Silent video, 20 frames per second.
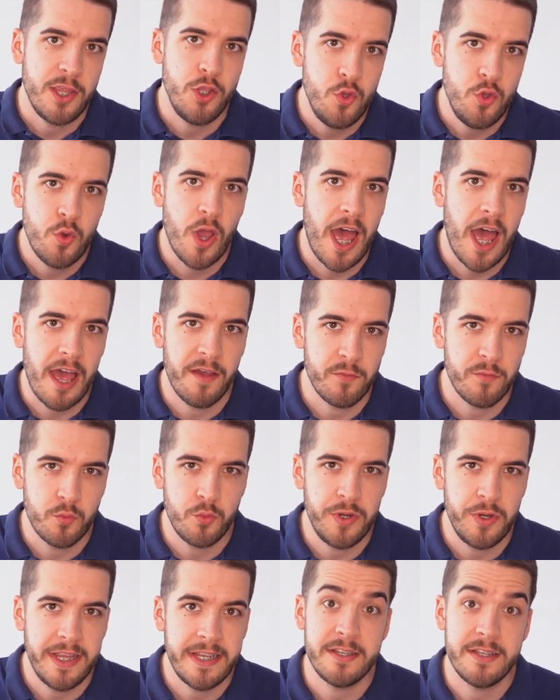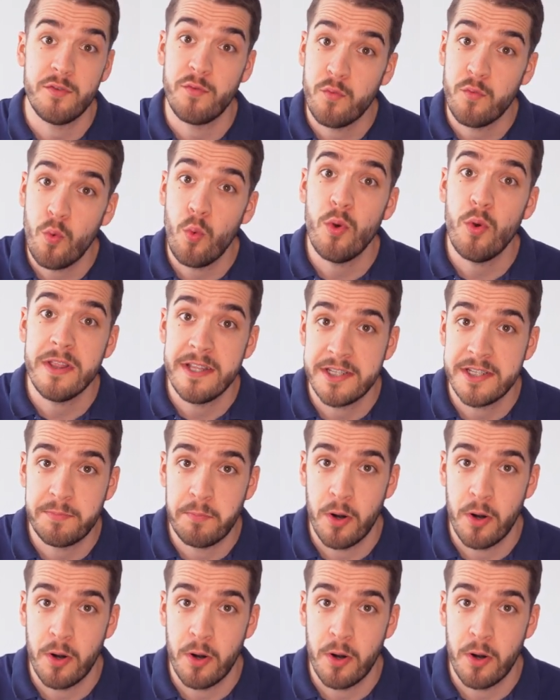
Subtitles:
you have created for this